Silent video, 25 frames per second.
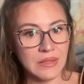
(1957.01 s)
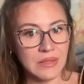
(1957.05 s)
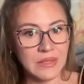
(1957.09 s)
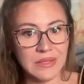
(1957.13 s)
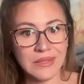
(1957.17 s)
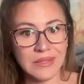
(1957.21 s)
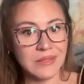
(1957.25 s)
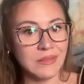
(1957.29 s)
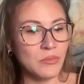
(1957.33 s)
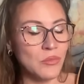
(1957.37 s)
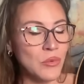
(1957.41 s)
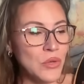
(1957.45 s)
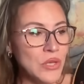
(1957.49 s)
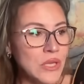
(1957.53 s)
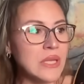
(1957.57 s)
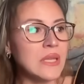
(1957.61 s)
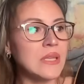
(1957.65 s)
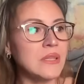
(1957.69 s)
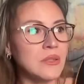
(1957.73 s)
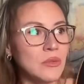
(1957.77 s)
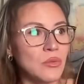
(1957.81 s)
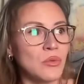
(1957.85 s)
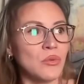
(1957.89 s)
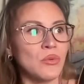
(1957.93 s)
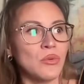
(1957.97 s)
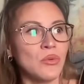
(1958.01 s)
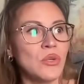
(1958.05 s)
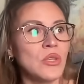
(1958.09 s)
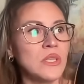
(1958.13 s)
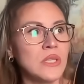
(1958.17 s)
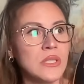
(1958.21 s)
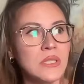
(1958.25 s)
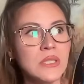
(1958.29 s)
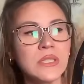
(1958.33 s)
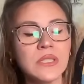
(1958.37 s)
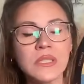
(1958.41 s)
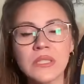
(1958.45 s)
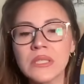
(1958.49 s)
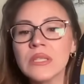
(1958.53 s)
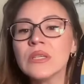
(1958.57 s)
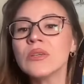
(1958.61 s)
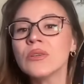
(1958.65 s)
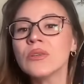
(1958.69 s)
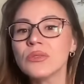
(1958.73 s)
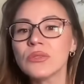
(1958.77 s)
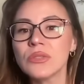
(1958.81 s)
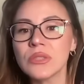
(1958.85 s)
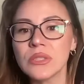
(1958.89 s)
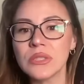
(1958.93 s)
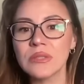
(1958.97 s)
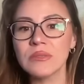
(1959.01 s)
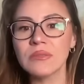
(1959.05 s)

because we need to still